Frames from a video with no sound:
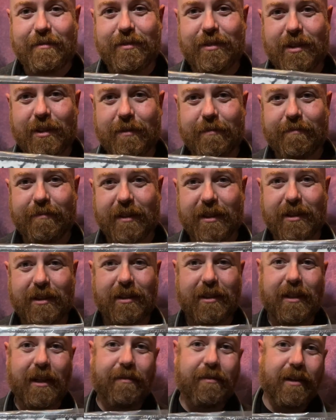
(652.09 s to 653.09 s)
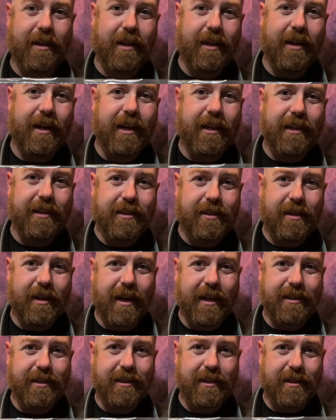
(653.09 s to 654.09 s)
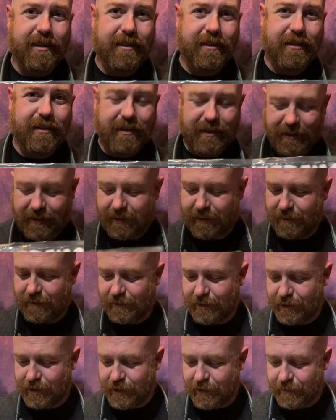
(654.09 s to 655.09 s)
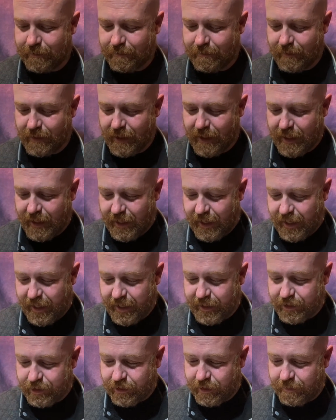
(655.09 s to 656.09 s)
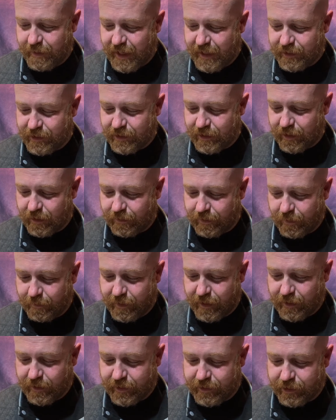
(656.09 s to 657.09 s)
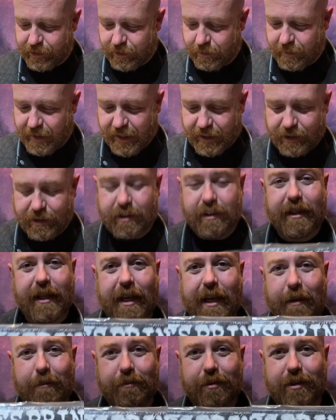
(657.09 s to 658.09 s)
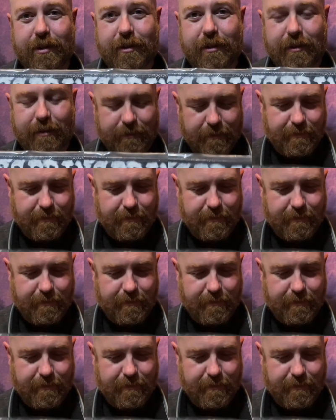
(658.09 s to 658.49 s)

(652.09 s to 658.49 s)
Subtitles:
So this is definitely a 90s classic for sure, and it's remastered from the original master tapes.